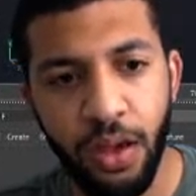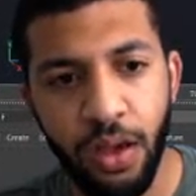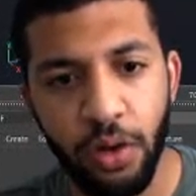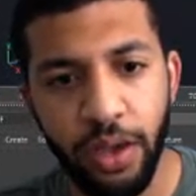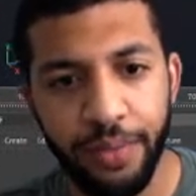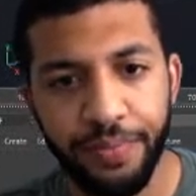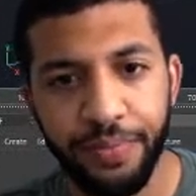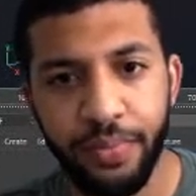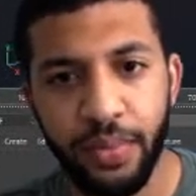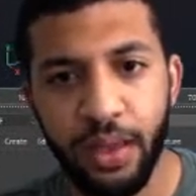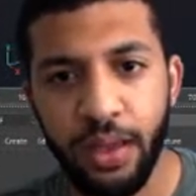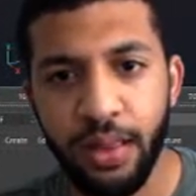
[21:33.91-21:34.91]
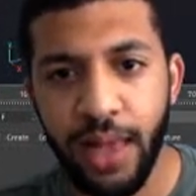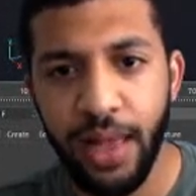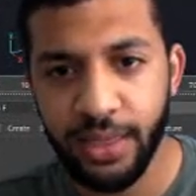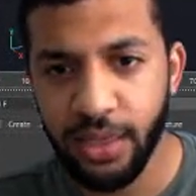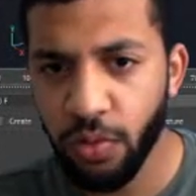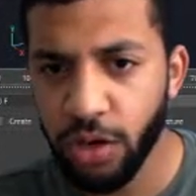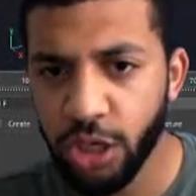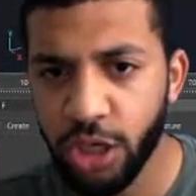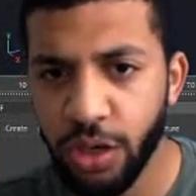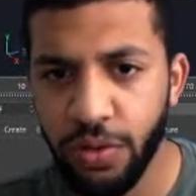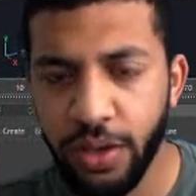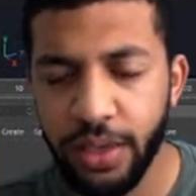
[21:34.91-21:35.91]
Okay, last thing I want to show
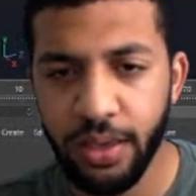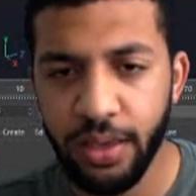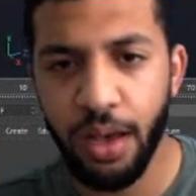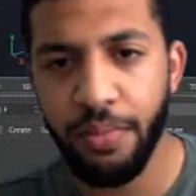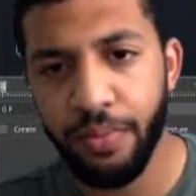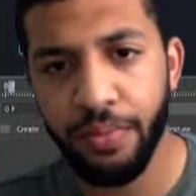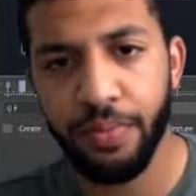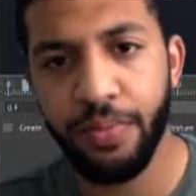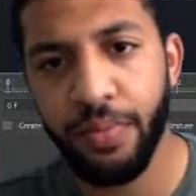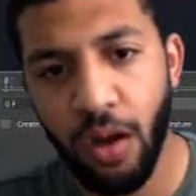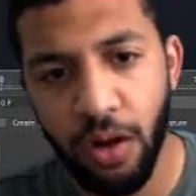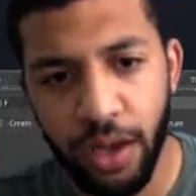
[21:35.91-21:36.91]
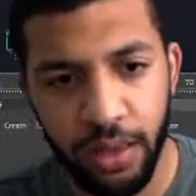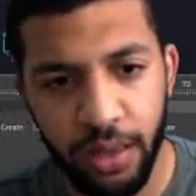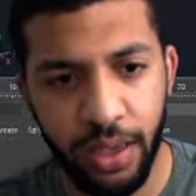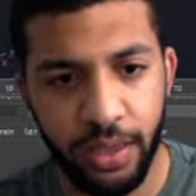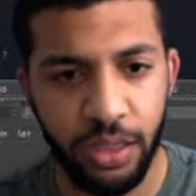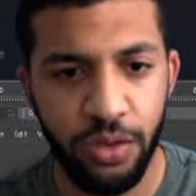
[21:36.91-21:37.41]
you is our helix.